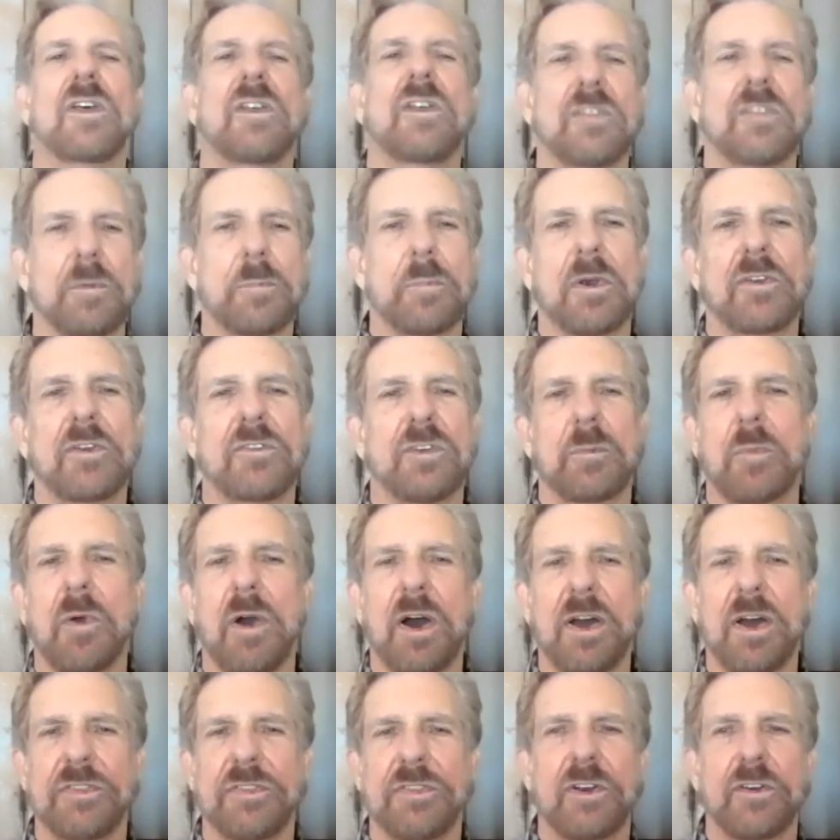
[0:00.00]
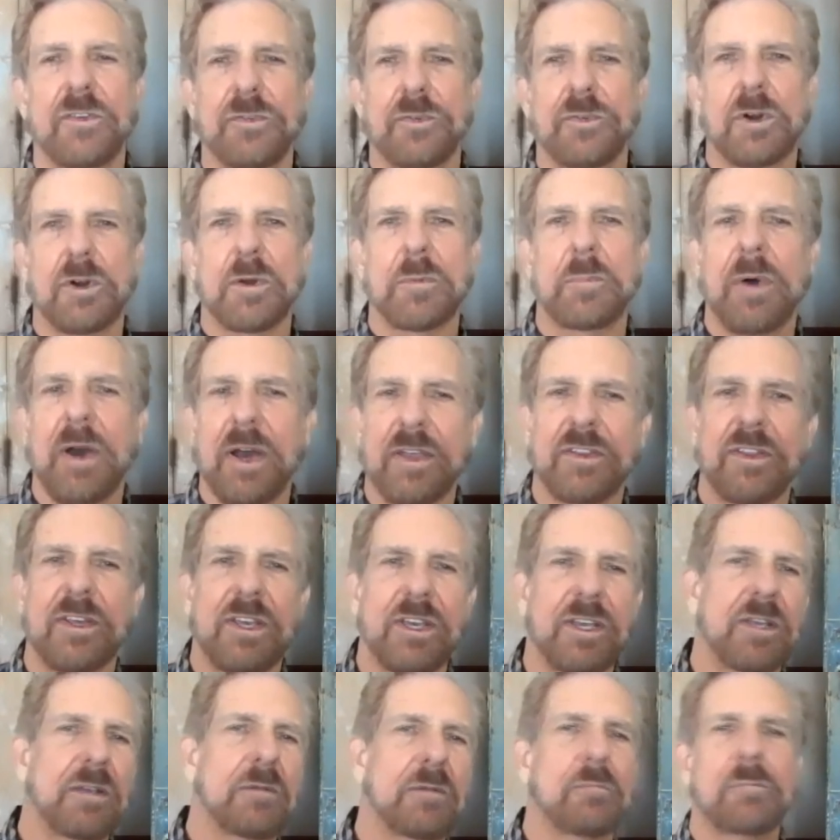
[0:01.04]
birds are brought there sort of by
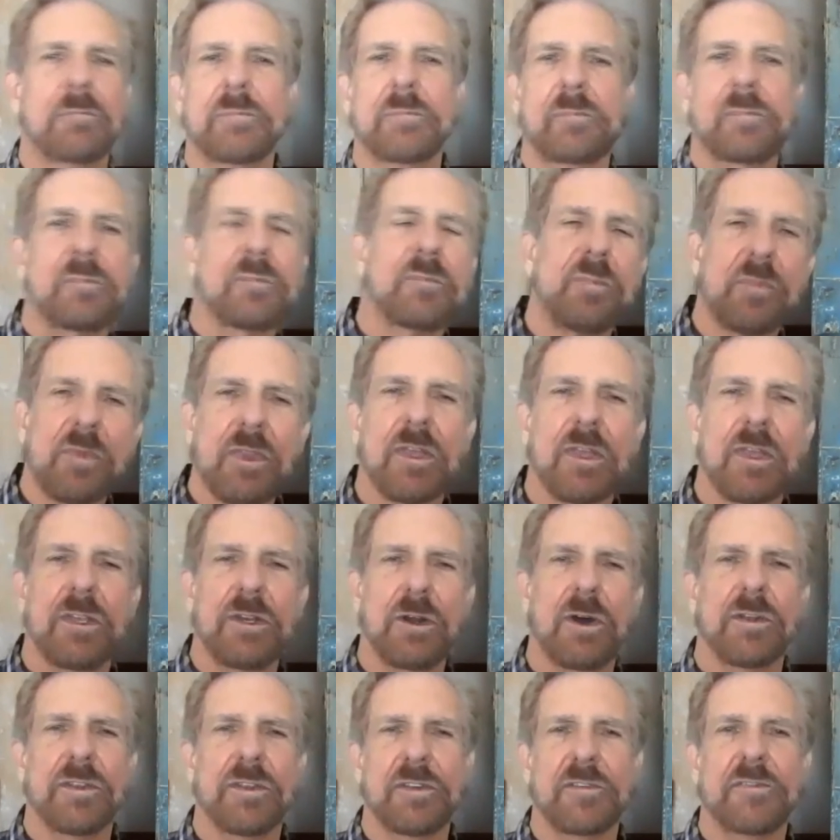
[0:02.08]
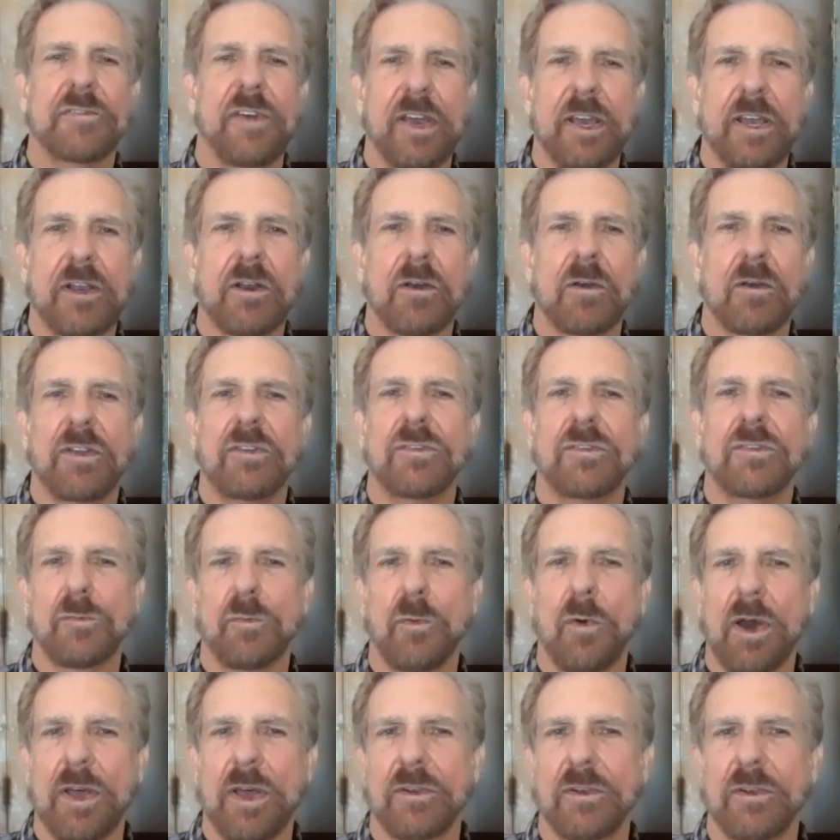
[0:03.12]
the vagaries
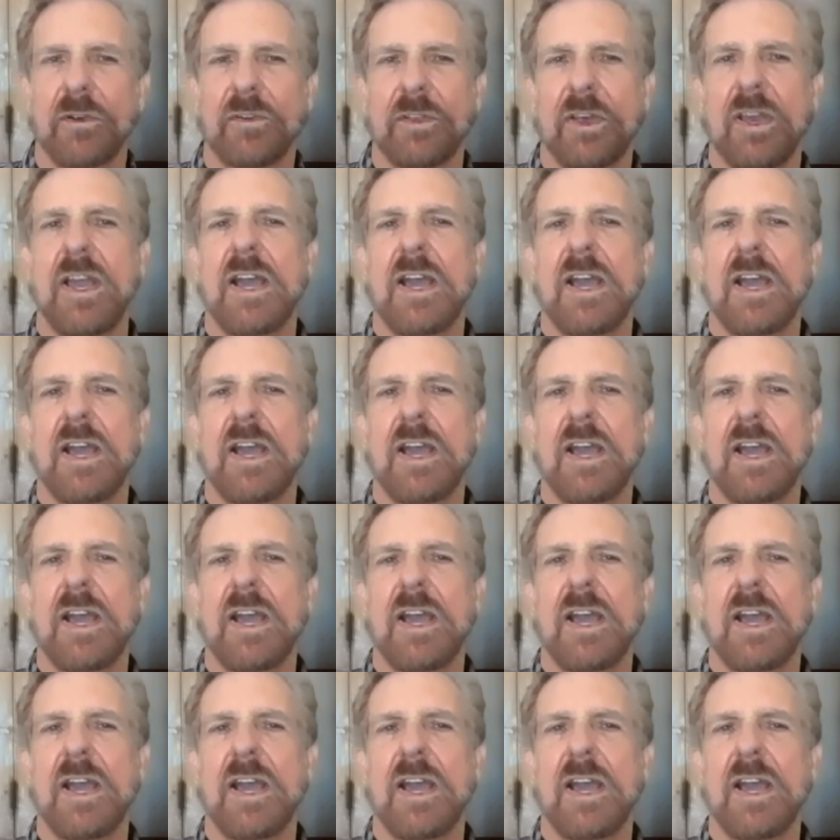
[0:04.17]
of weather.